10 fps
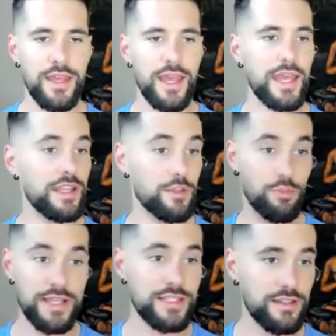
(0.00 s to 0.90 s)
And in the
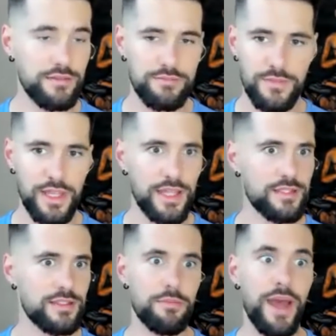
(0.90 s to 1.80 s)
present,
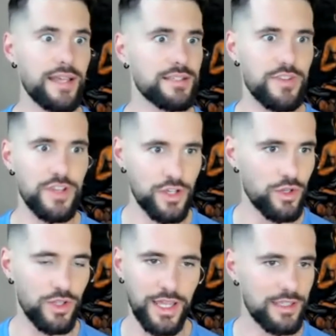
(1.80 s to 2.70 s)
it's the best
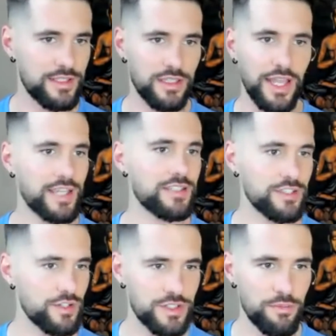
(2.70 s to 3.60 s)
vehicle. Like it's a
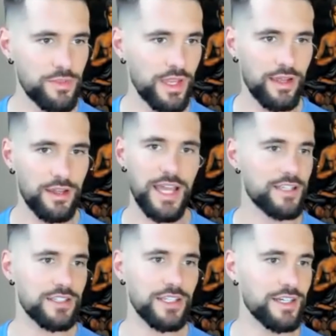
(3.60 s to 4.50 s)
Lexus or something, a
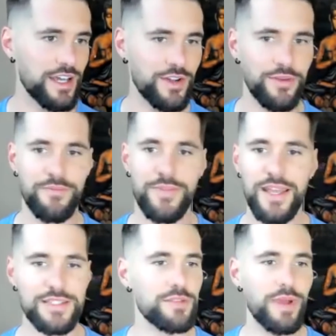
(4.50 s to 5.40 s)
Tesla. I don't know.
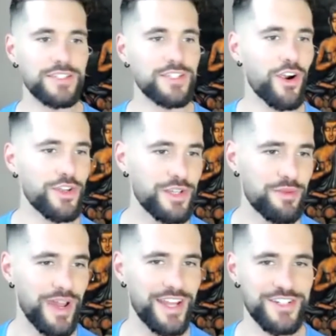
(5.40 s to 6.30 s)
It's the best car you can
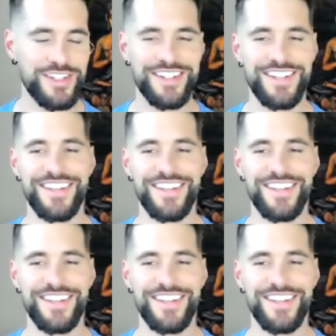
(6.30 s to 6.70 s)
imagine.